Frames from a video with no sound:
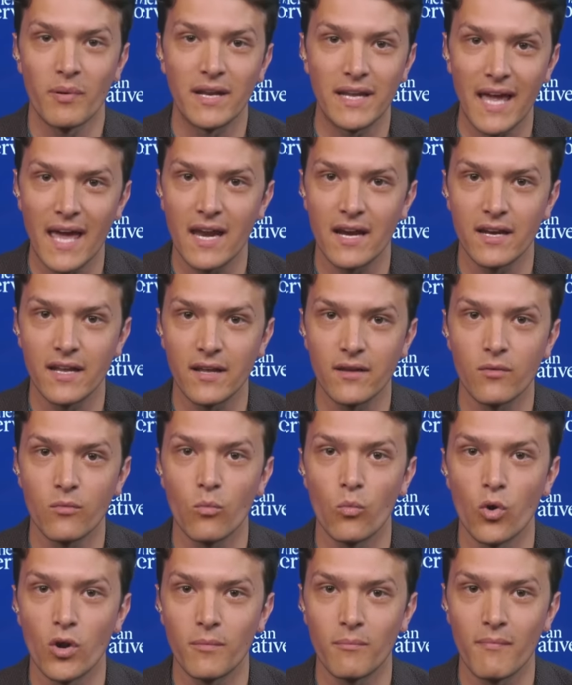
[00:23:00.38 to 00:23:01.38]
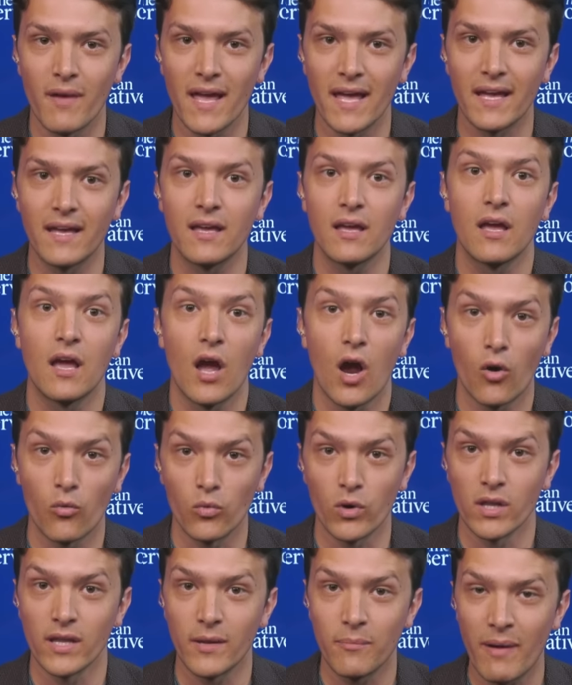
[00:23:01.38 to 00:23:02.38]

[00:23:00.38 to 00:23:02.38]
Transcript: and Kennedy would make a really